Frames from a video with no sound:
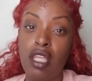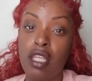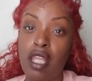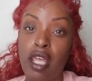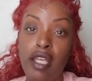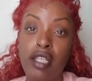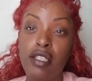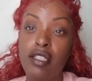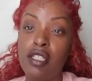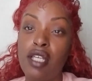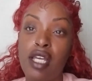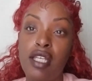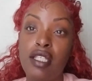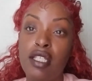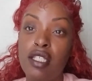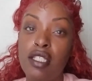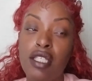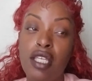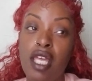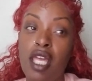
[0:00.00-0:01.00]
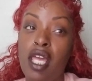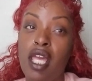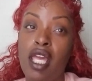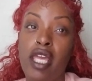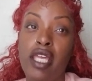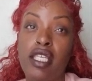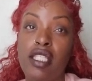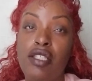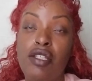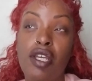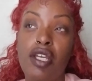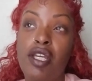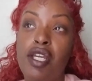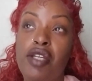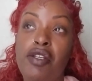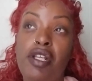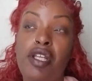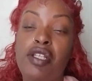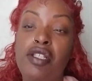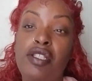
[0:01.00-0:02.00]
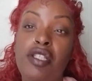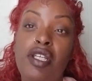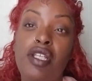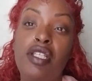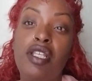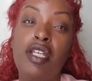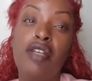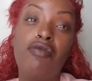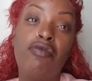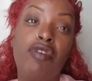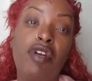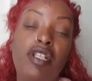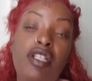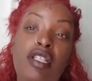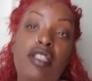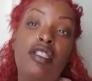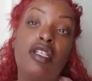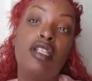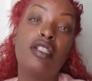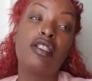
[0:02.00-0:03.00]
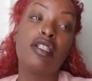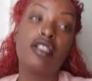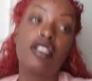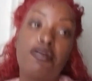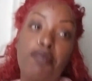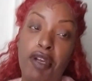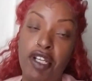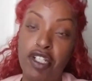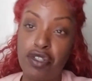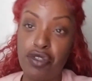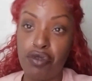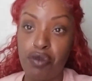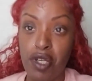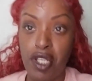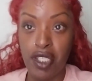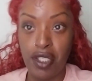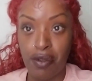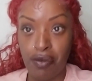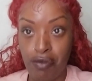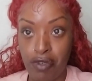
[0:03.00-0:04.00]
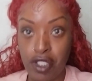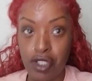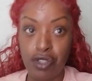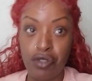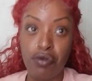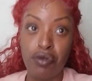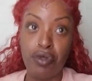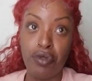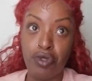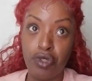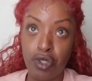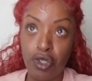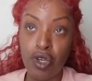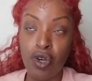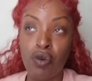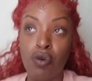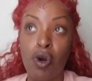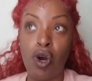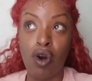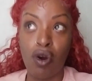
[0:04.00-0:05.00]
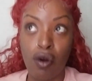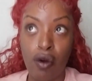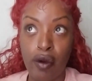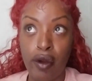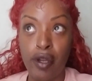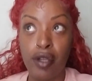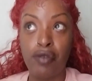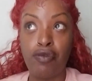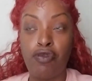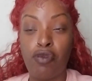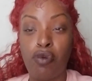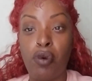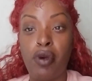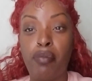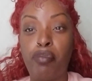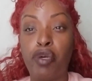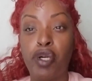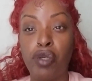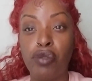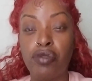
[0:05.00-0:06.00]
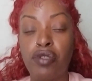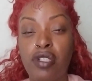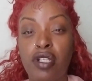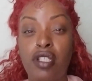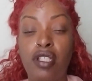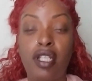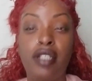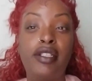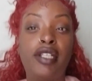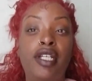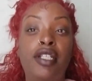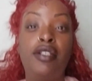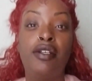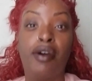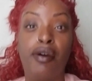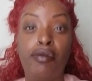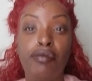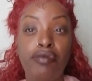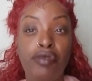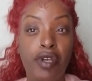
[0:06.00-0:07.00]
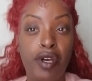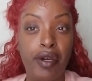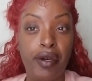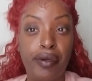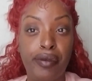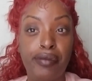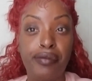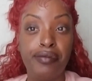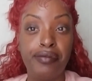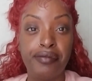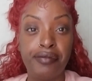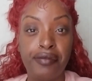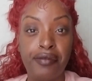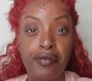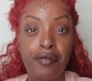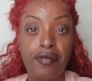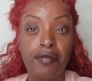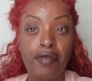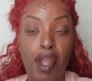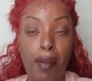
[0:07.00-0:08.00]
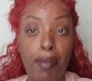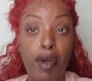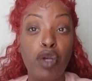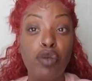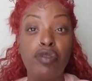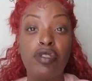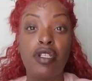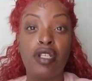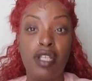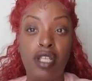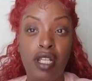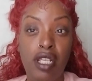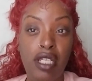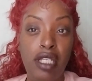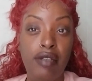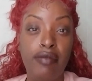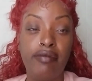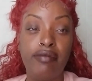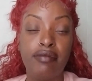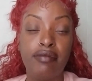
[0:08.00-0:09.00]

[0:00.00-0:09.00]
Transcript: Like, I, it, it, it really takes a special individual to go hard for a person that they don't know personally